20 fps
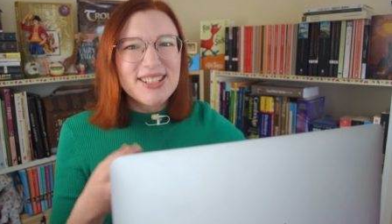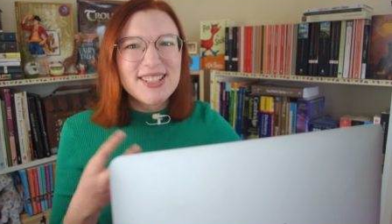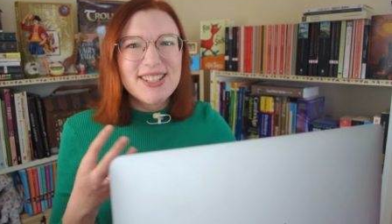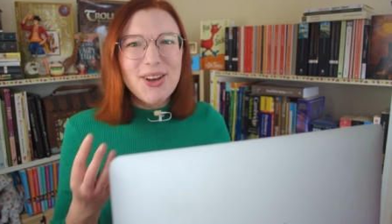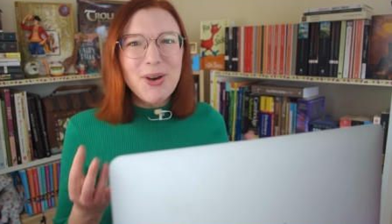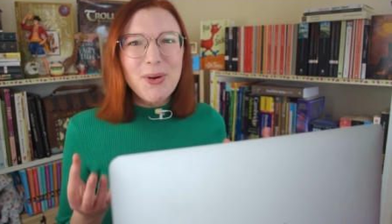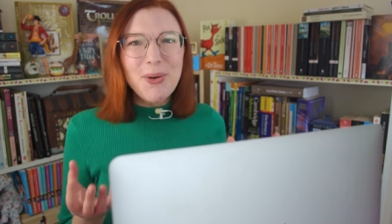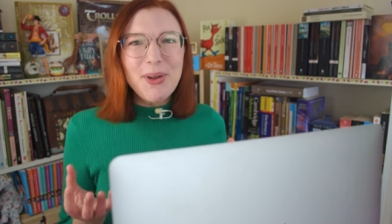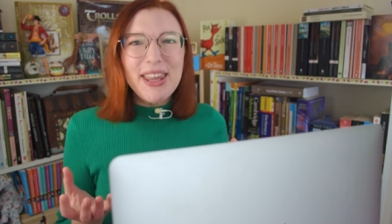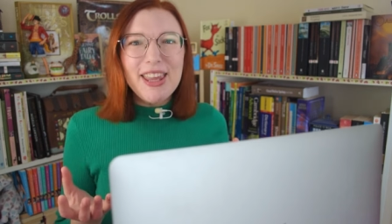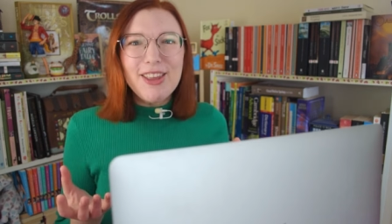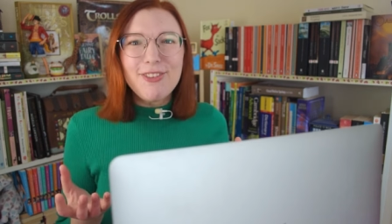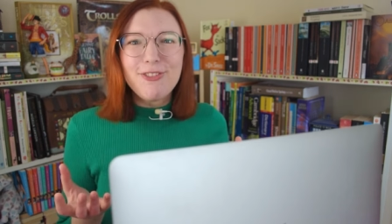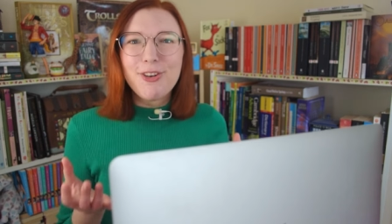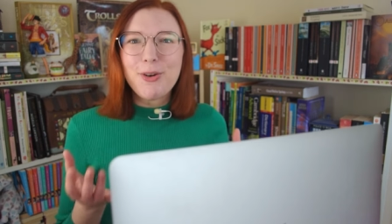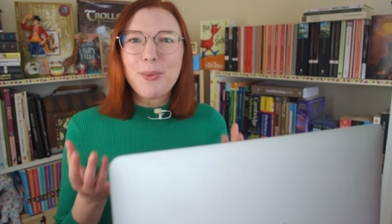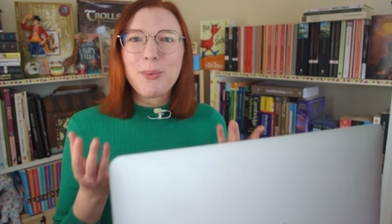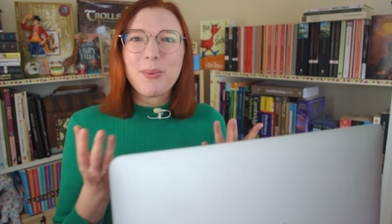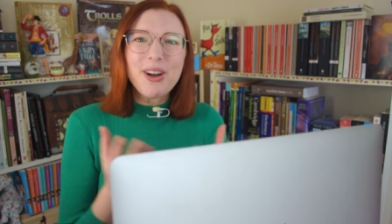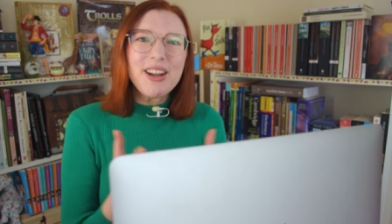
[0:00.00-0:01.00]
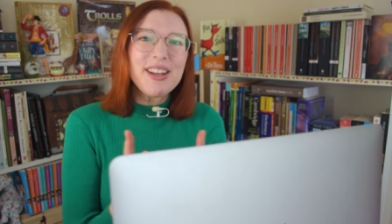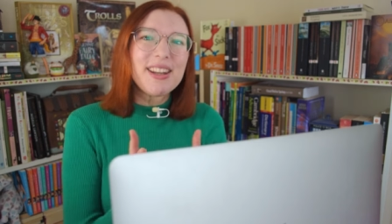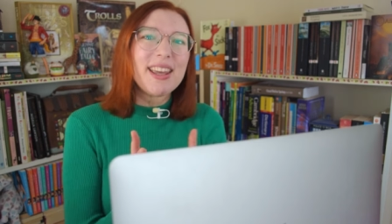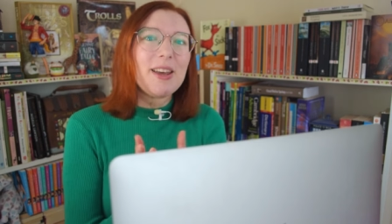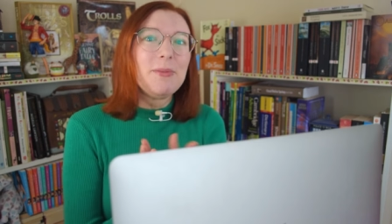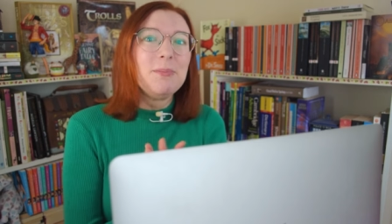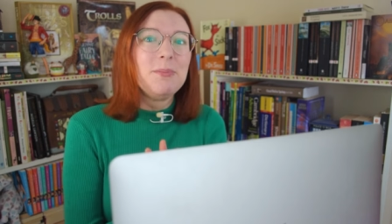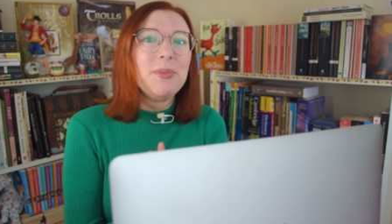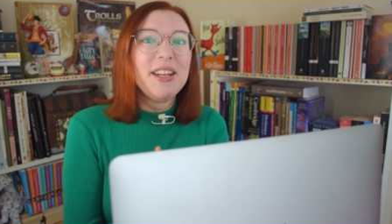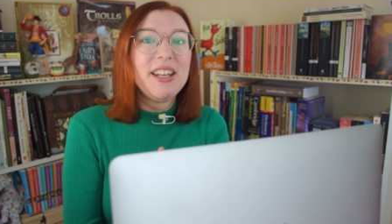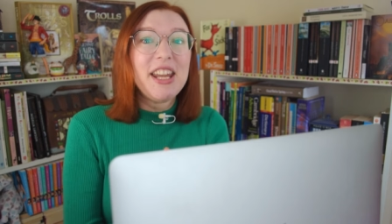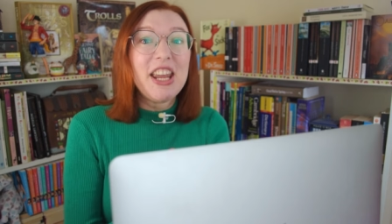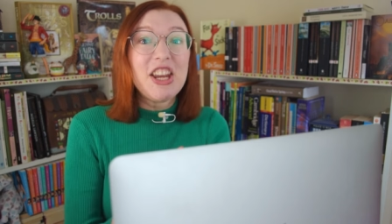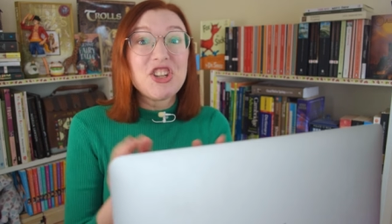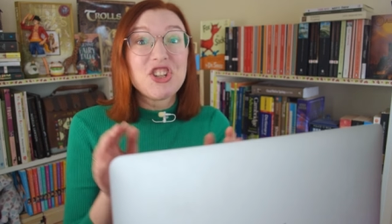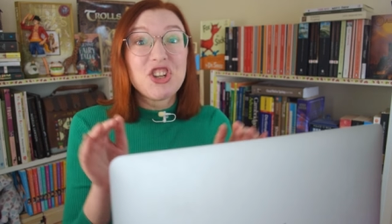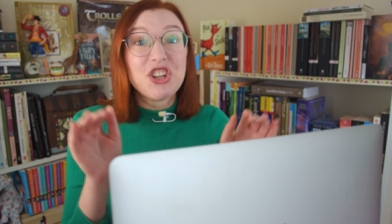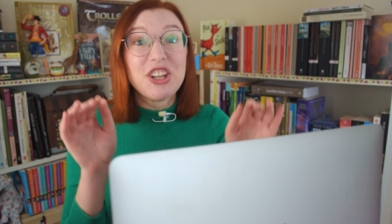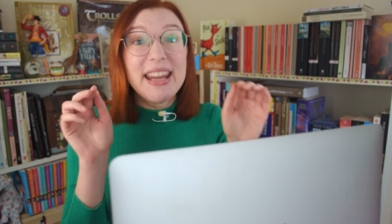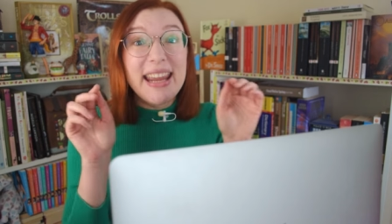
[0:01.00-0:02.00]
So if a word
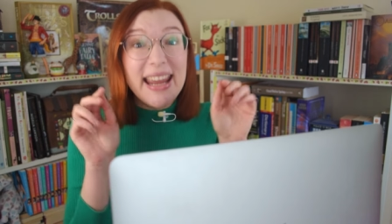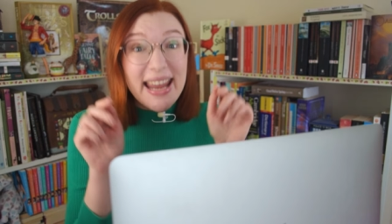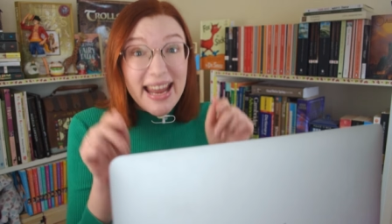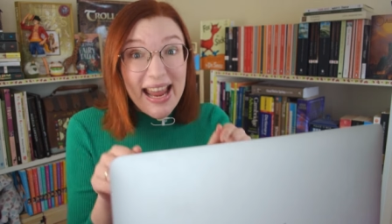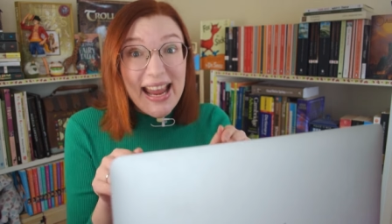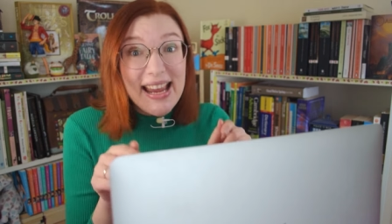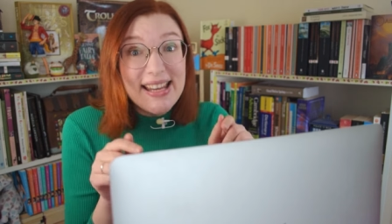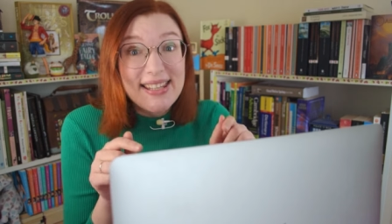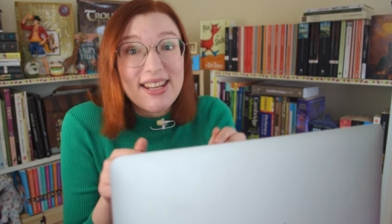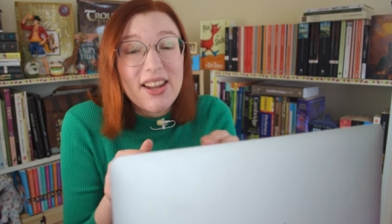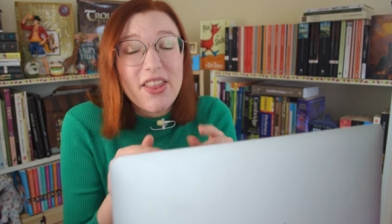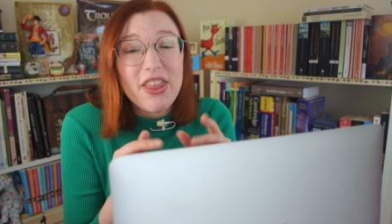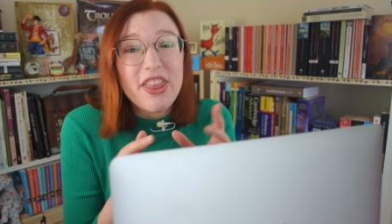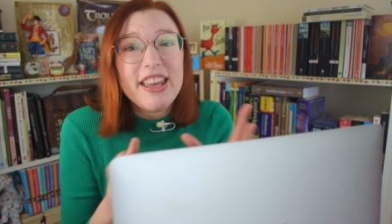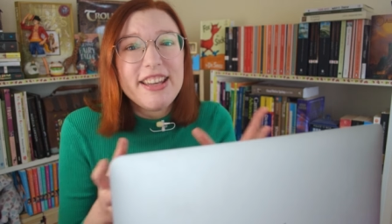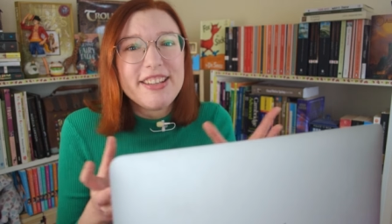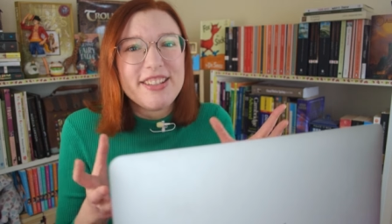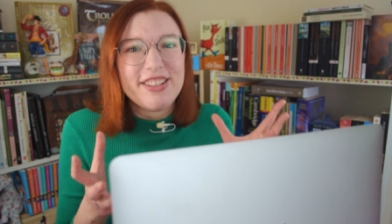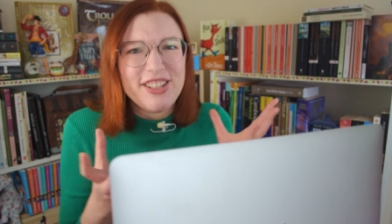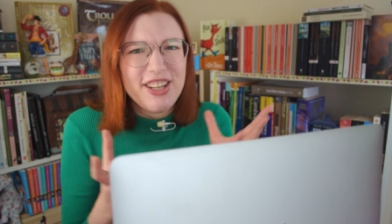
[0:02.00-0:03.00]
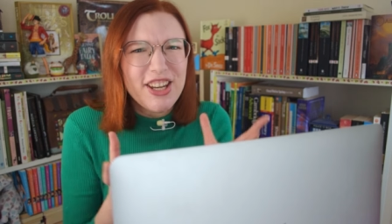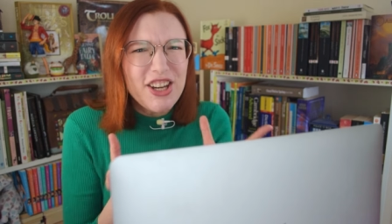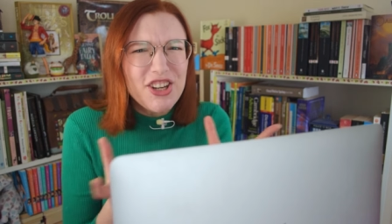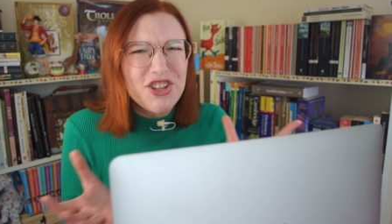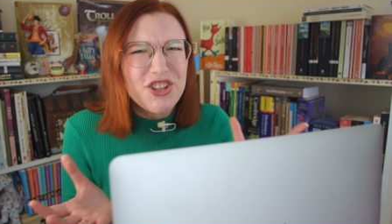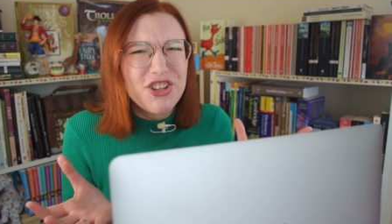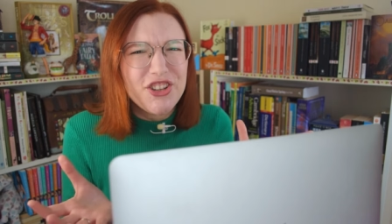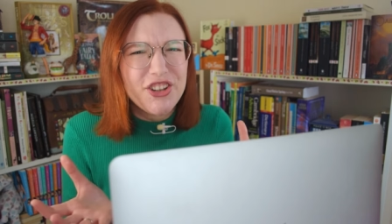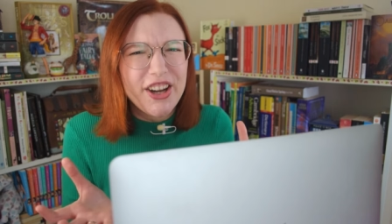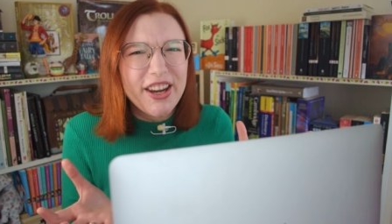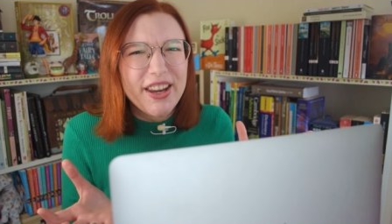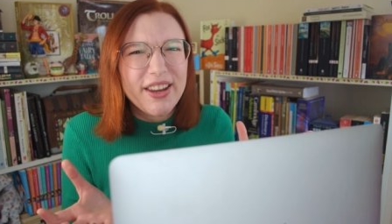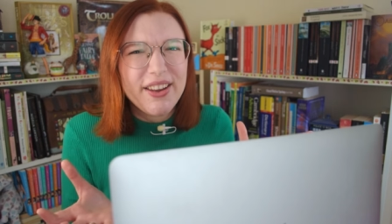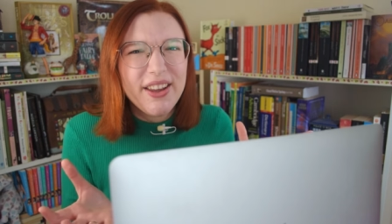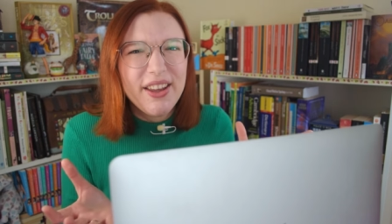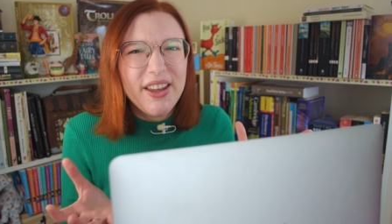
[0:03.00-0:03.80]
combination is in this dictionary,